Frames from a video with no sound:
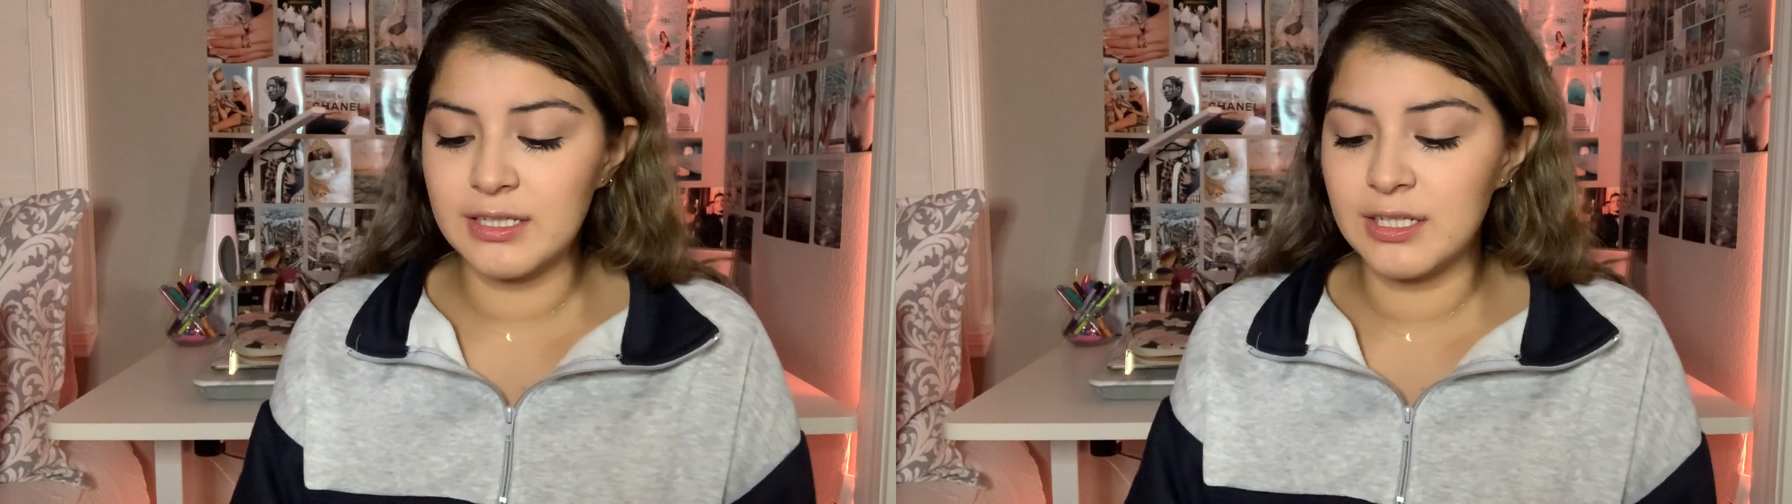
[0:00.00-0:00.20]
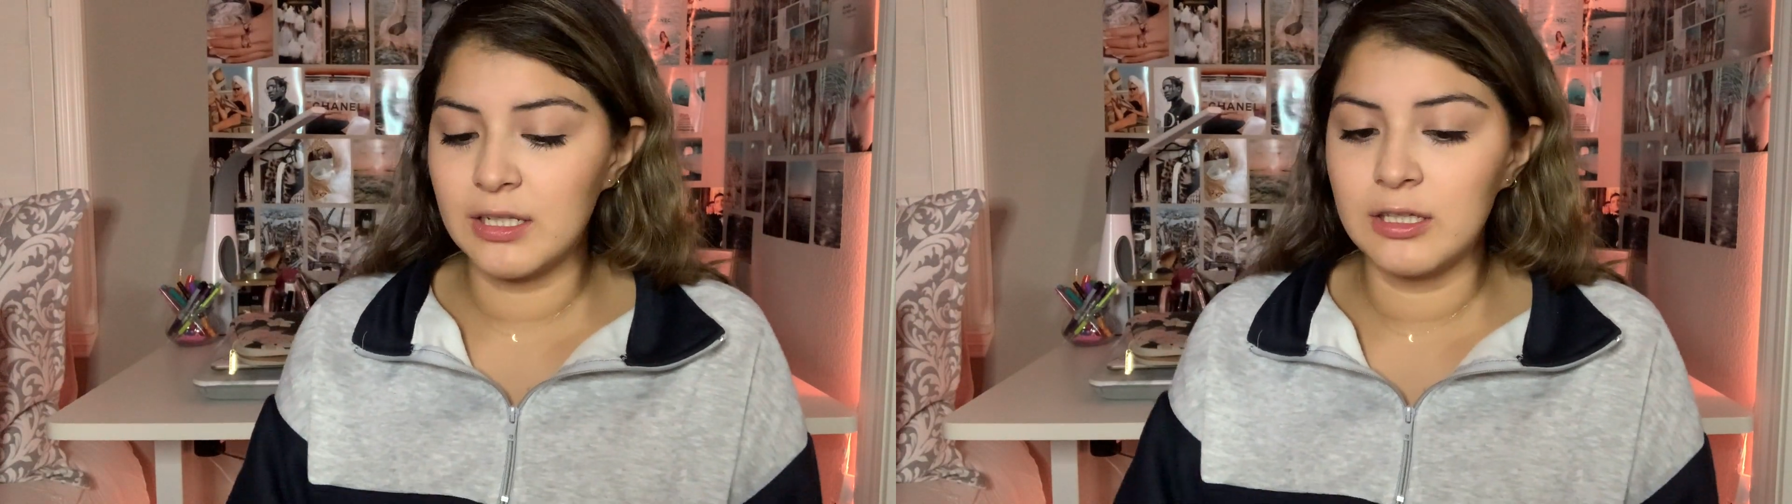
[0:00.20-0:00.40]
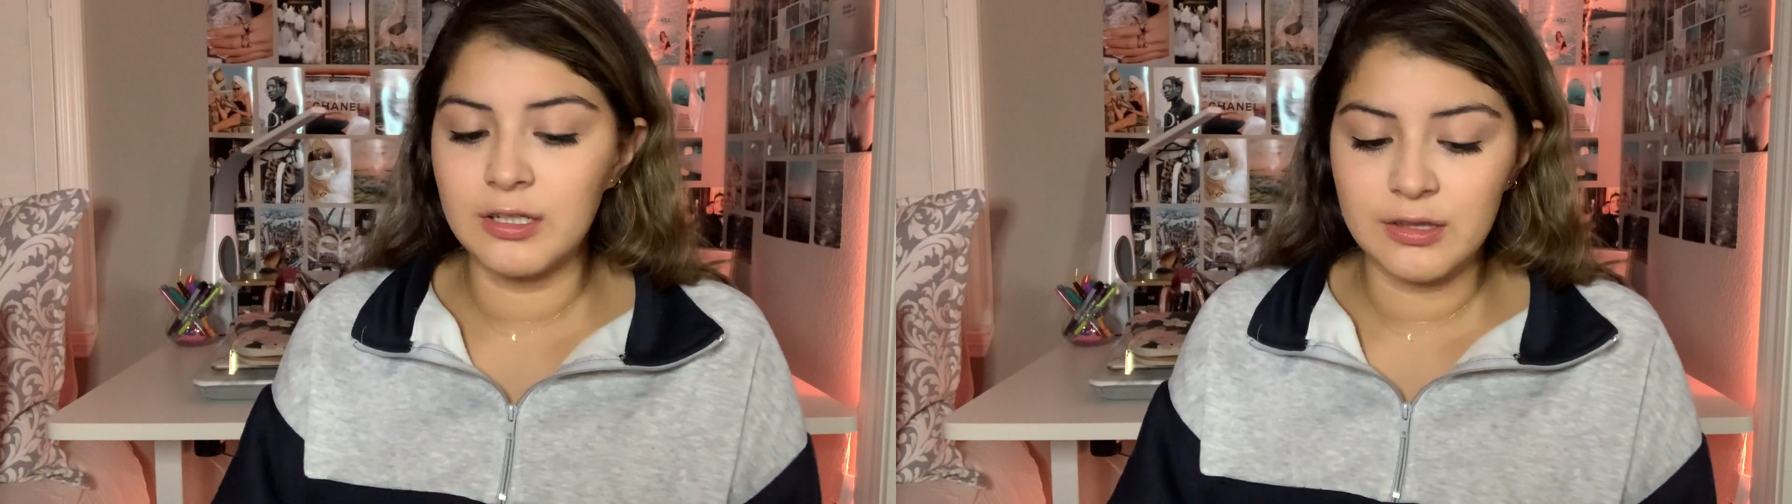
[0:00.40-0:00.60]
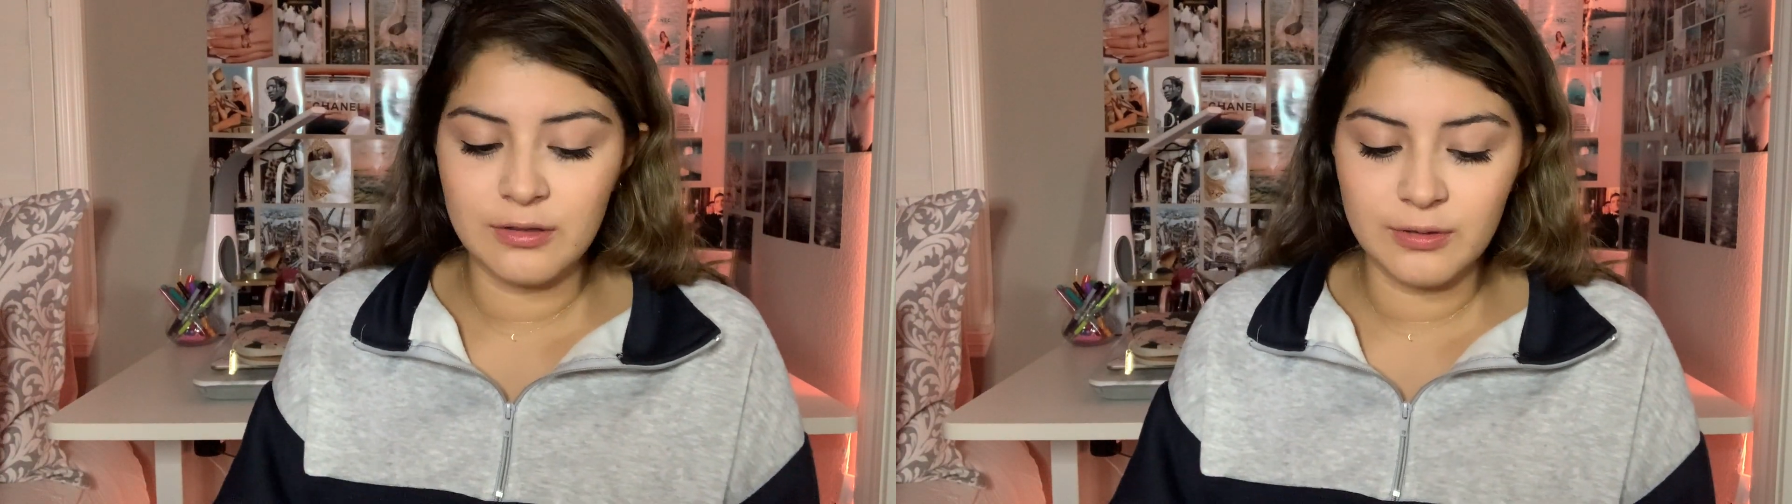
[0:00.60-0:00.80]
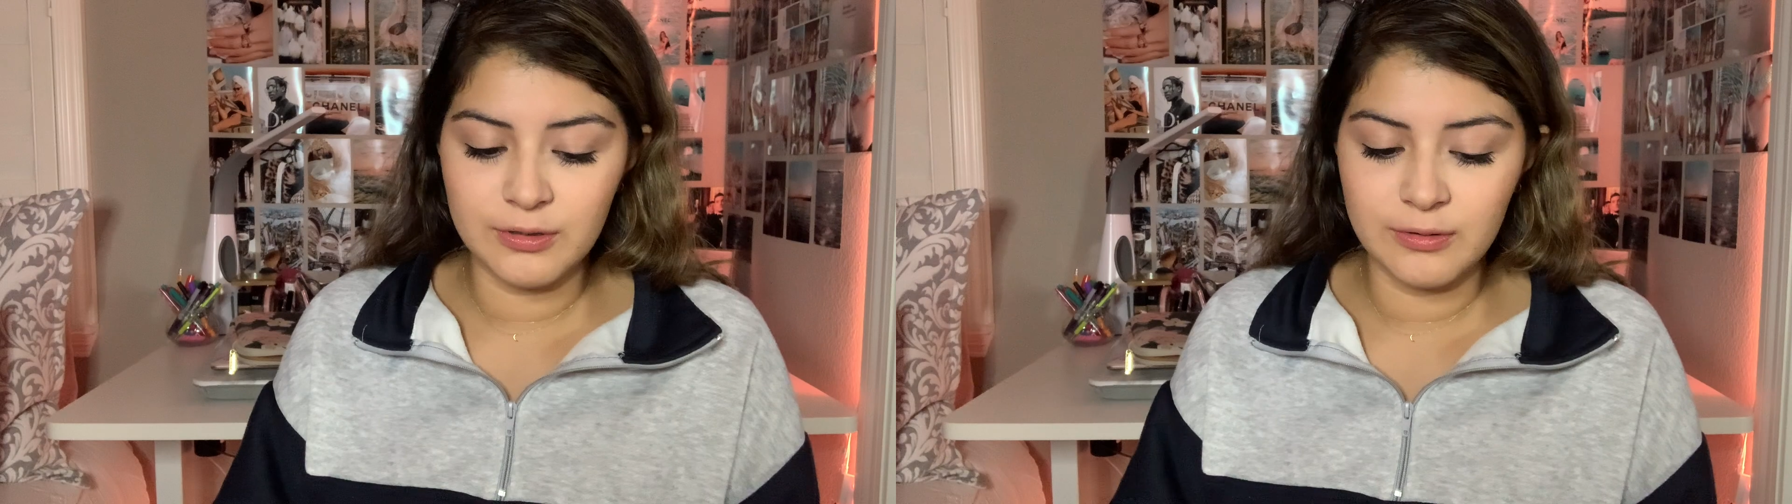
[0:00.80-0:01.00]
take a look
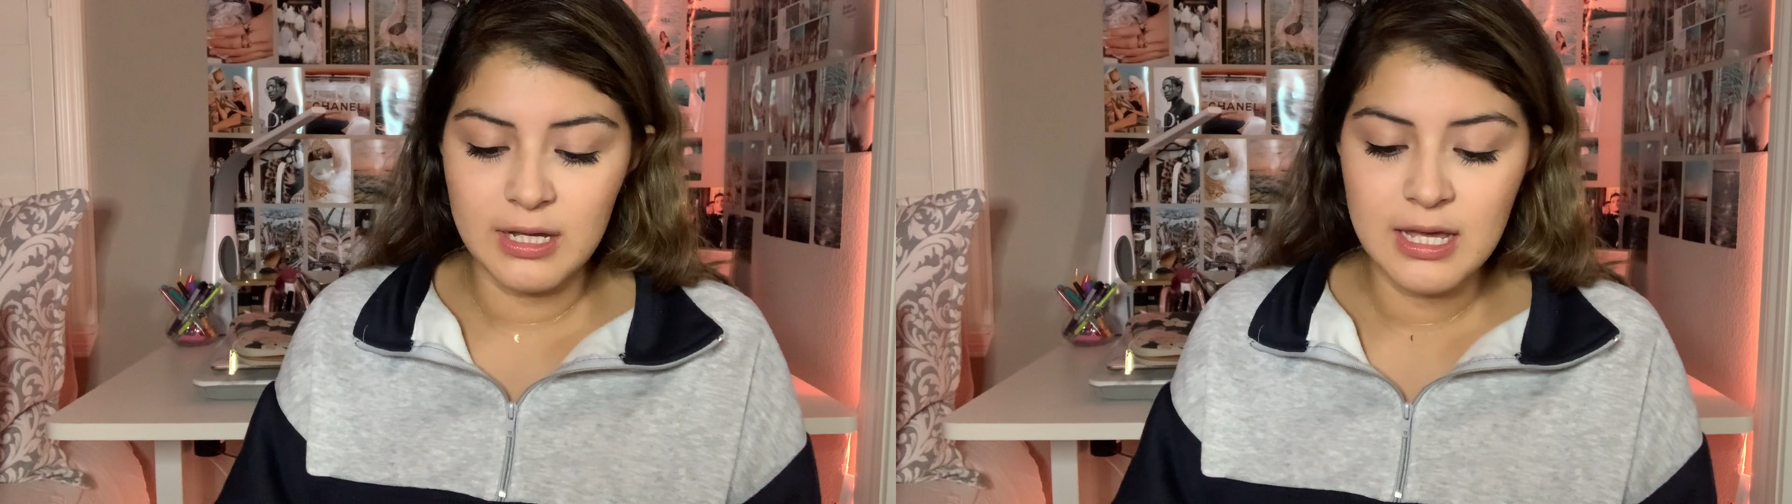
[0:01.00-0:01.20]
through